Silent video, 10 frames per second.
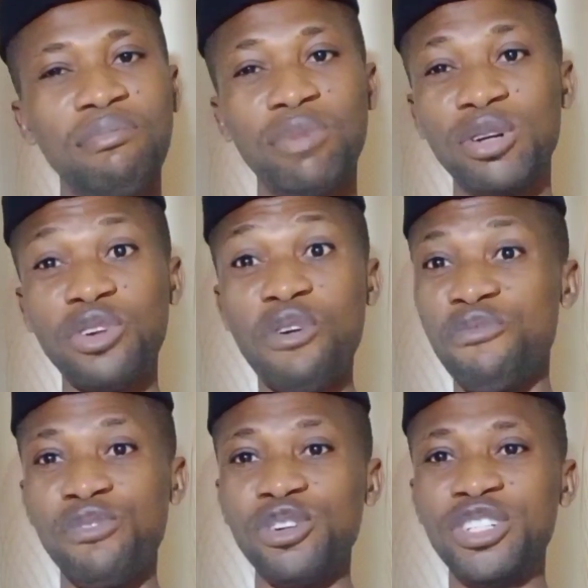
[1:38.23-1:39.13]
But
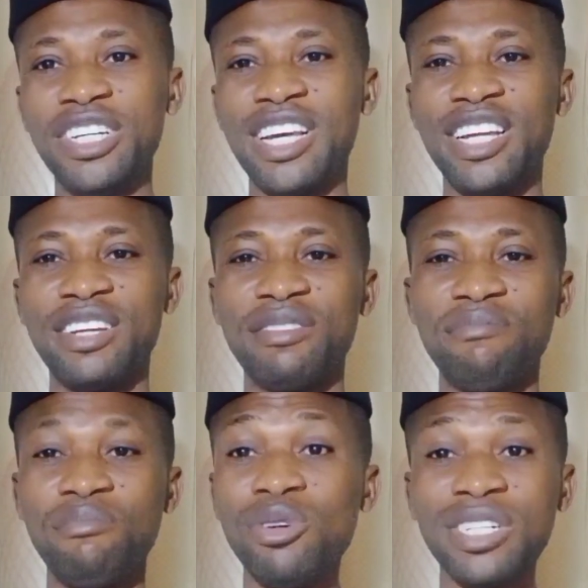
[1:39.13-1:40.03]
unfortunately,
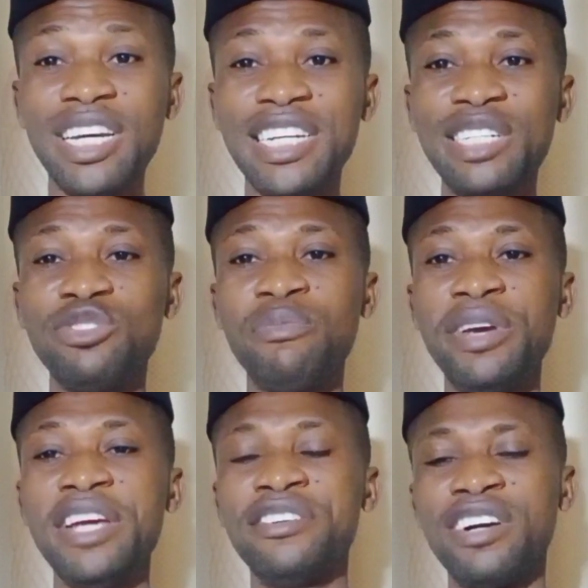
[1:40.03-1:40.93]
most ladies will
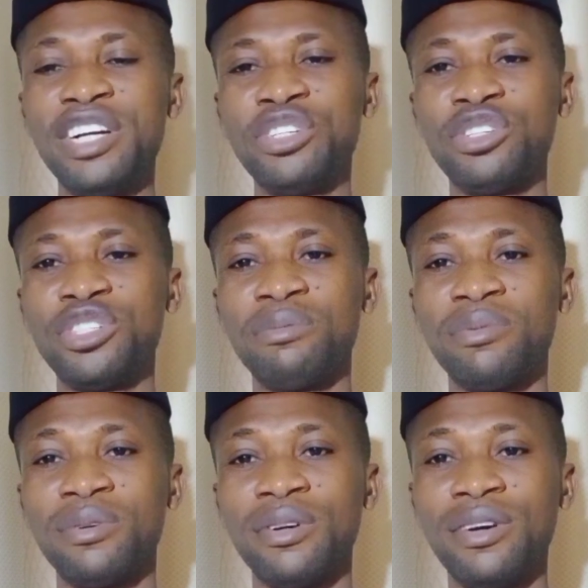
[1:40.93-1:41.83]
be in a relationship,
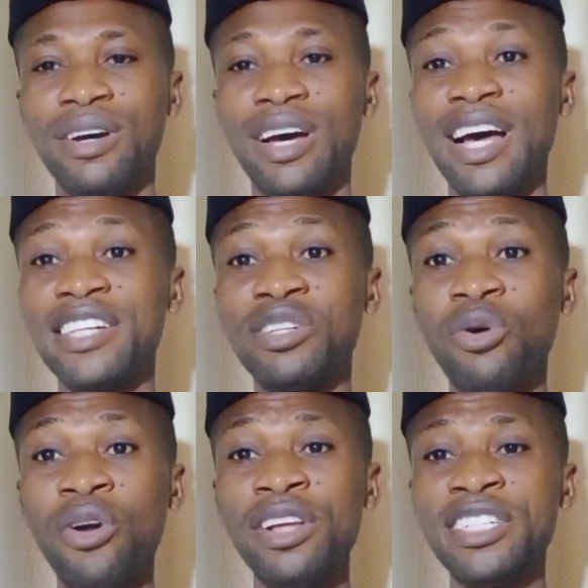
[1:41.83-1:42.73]
and
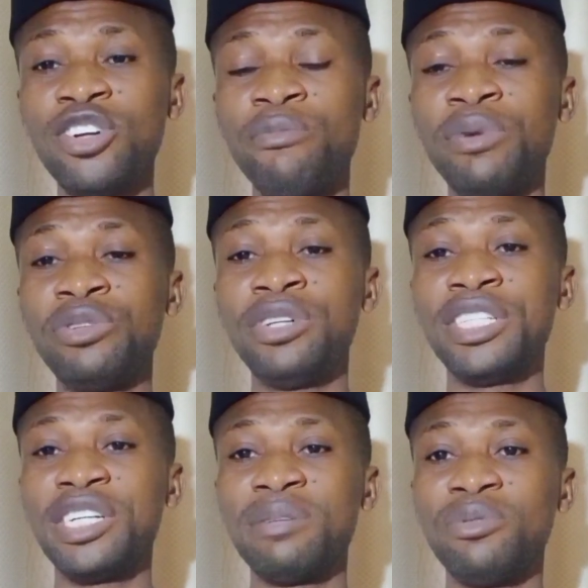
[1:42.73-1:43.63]
the only thing they'll bring to
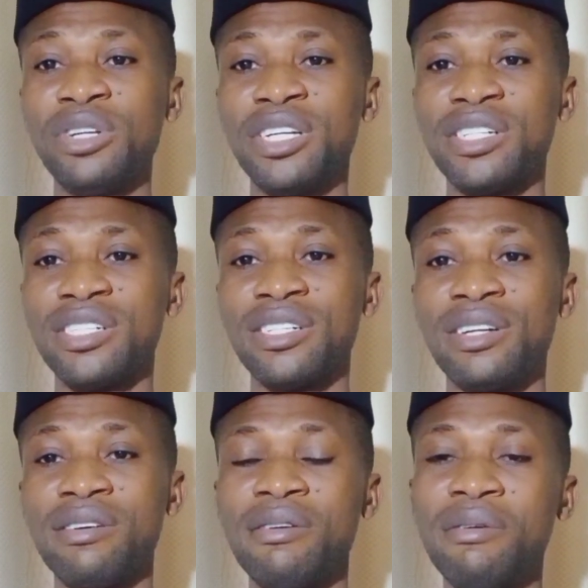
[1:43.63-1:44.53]
the table is,
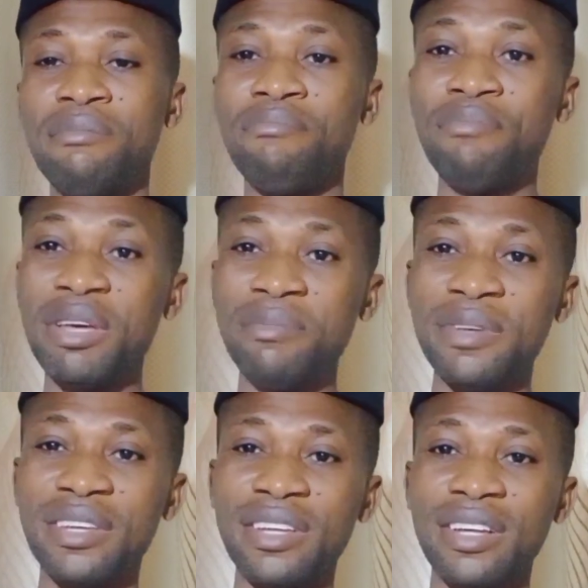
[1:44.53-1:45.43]

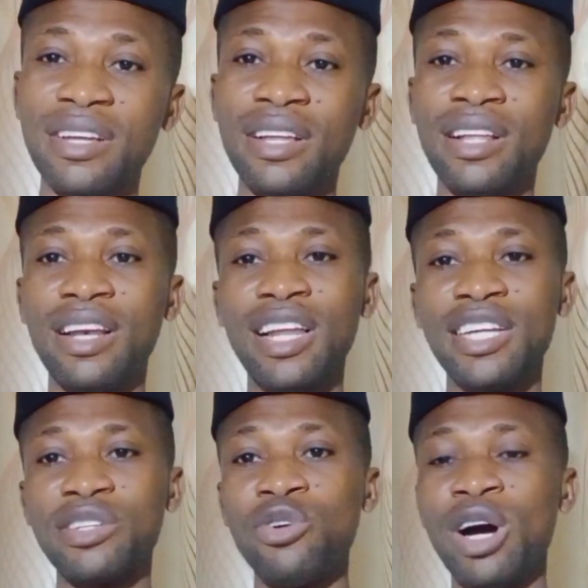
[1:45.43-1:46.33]
Baby,
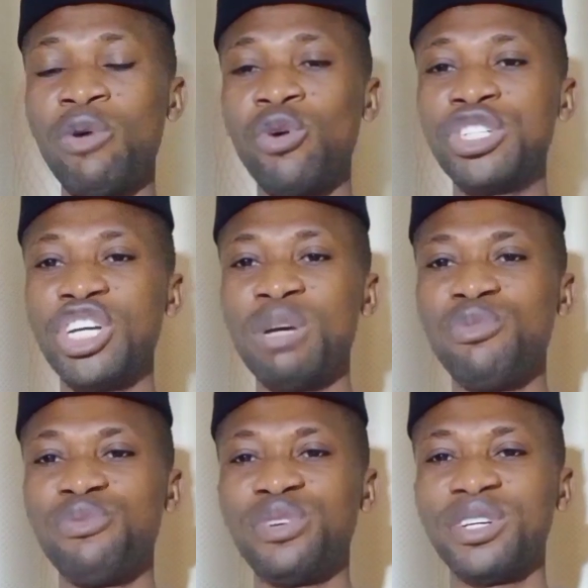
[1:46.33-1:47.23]
let's go and watch a
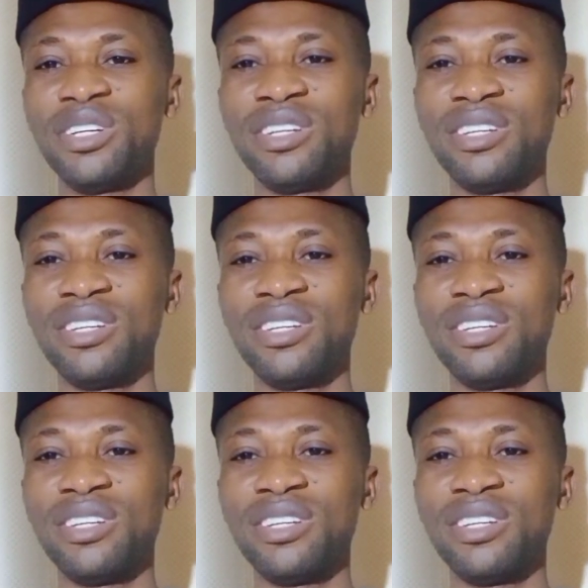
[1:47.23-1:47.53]
movie.